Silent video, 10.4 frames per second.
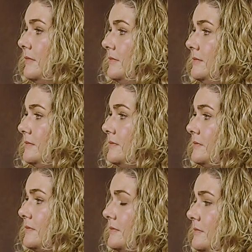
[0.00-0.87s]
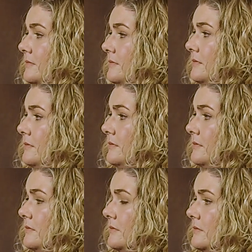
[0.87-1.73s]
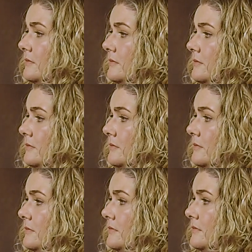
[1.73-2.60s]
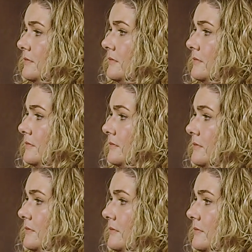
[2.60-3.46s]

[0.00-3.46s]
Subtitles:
This person isn't speaking.